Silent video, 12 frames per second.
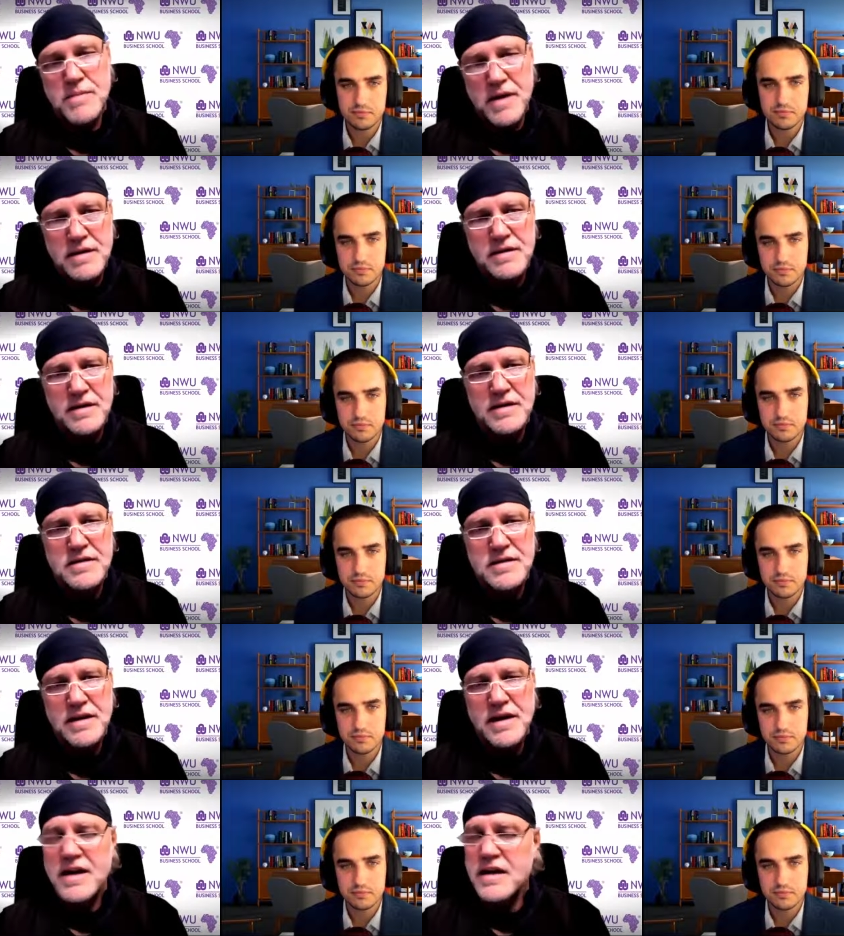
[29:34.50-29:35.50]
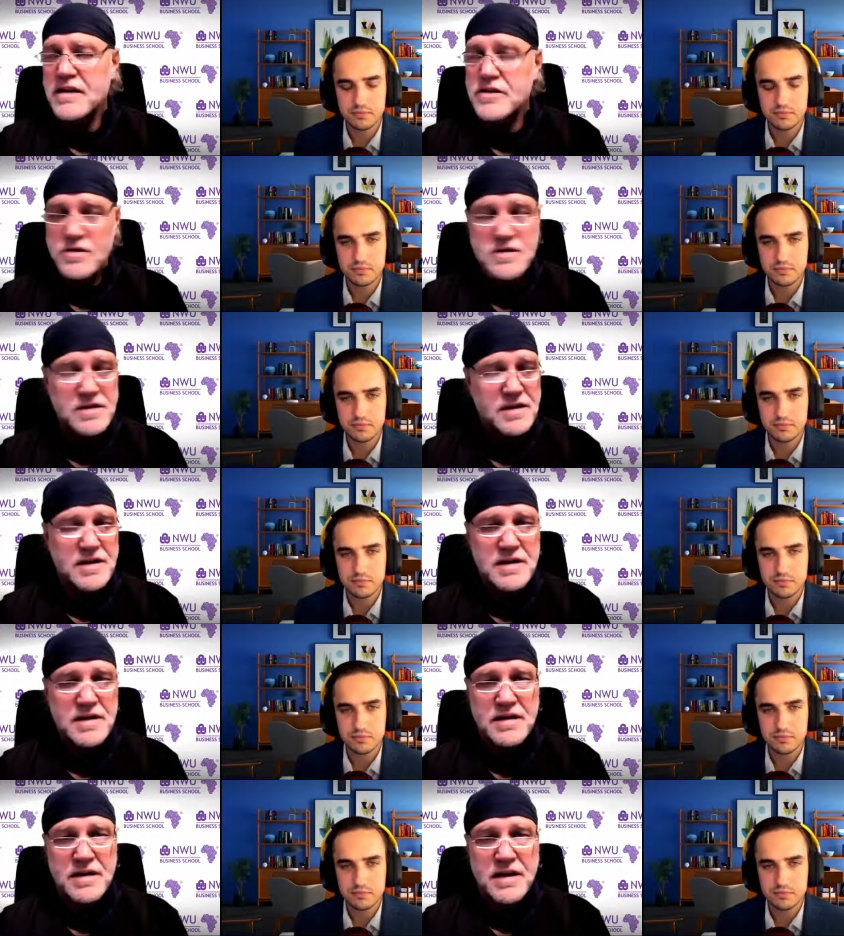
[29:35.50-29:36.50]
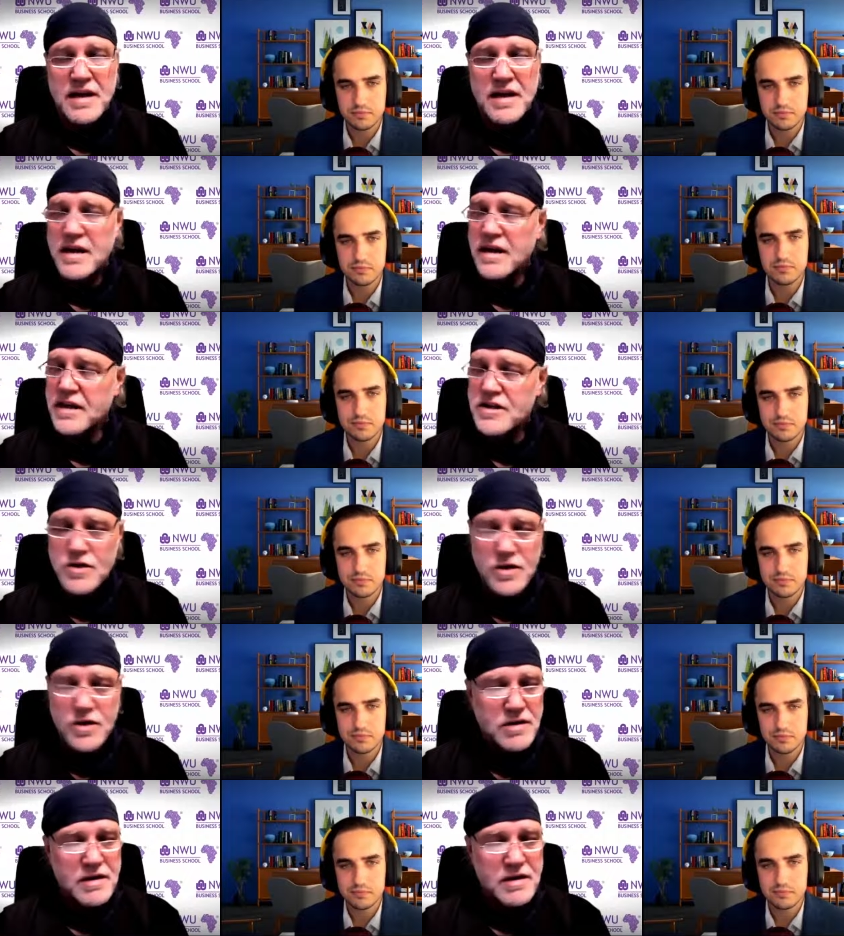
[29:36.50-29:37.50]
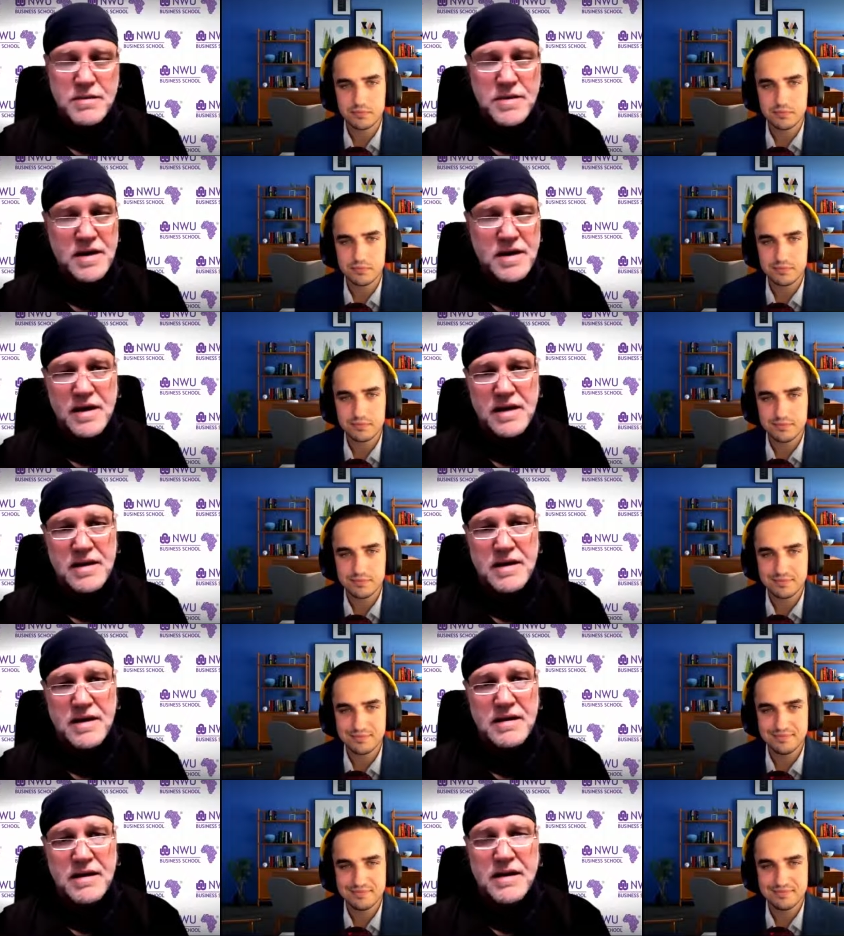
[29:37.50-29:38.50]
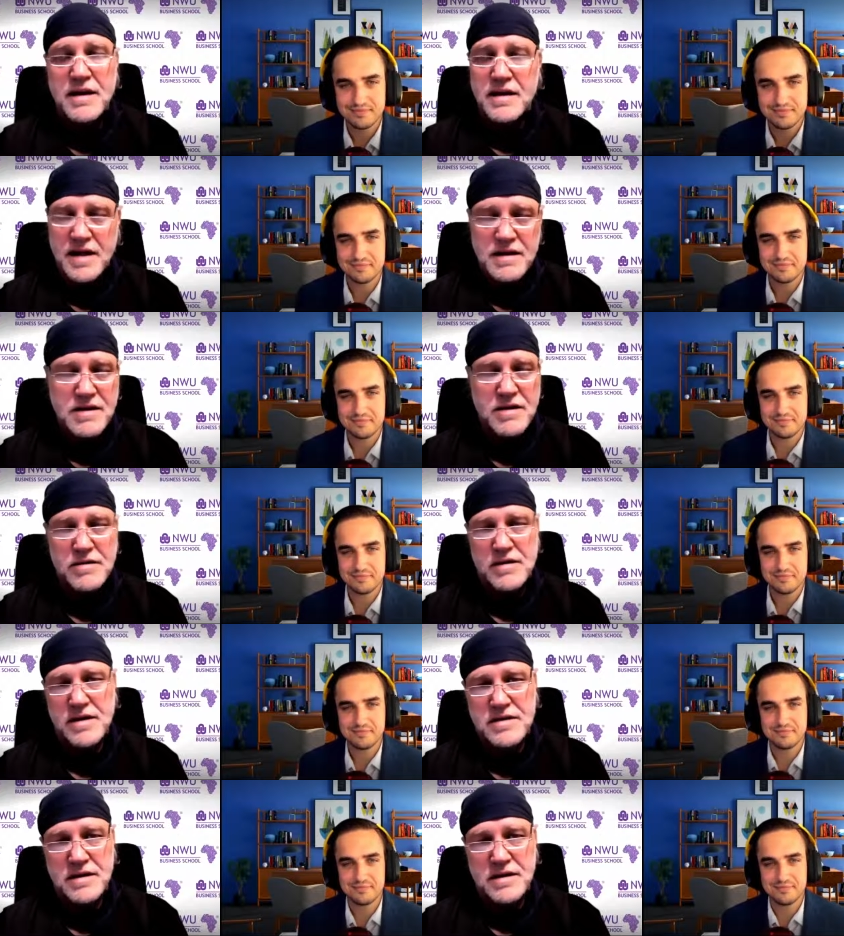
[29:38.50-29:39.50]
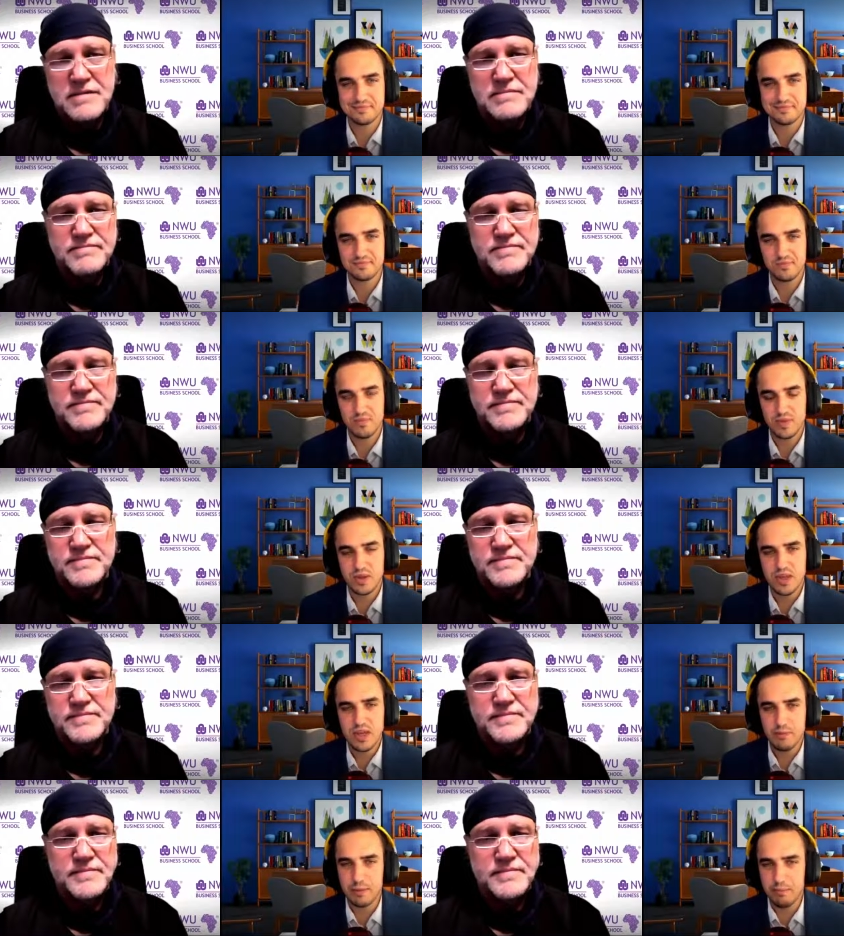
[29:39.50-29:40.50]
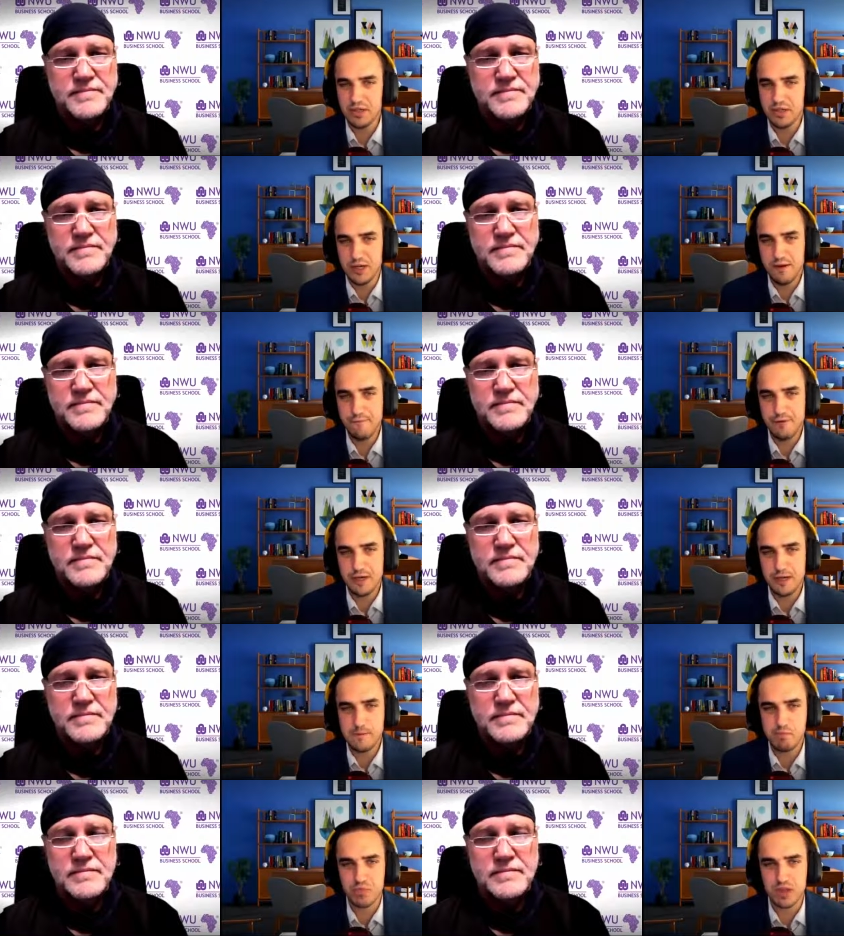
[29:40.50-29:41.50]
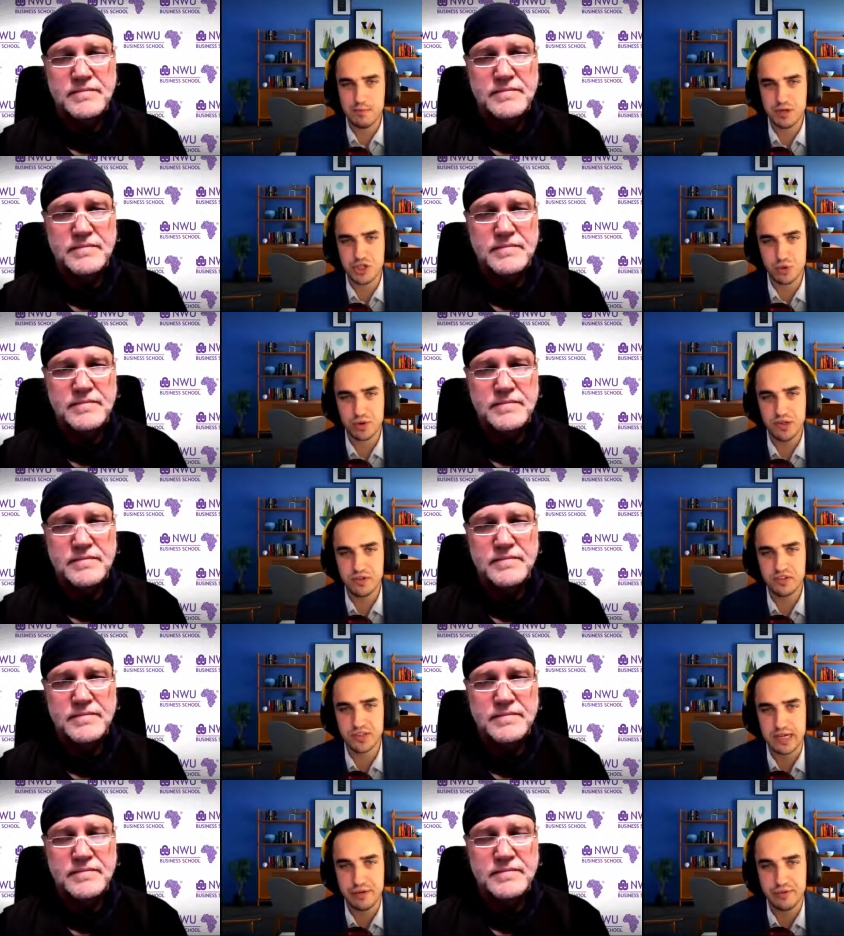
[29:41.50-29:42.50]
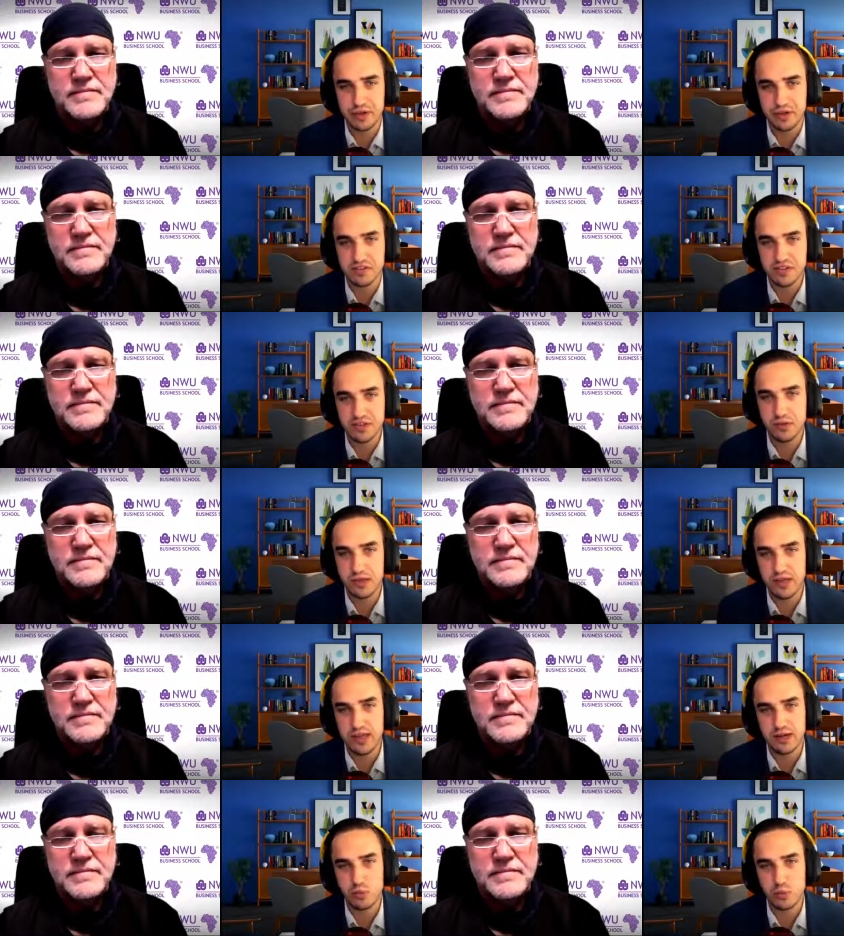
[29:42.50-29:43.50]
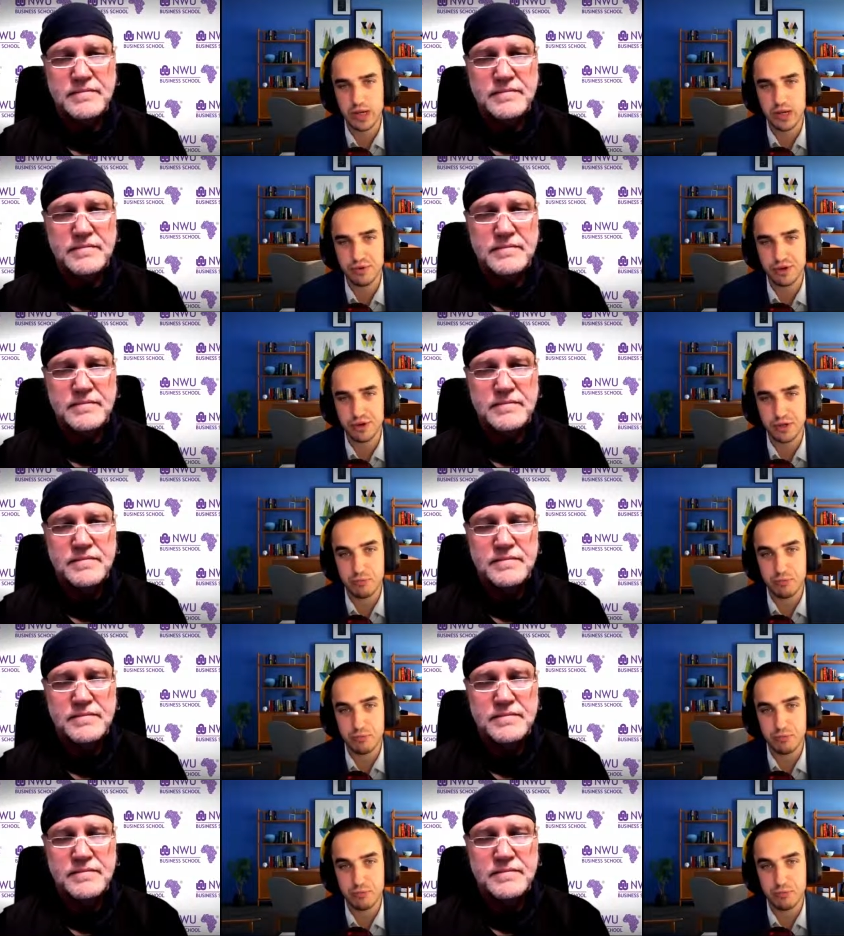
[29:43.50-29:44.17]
Speaker 1: parties. John Steenhuisen is not going to be a leader in that coalition.
Speaker 2: But Piet, do you think a majority of South Africans still care whether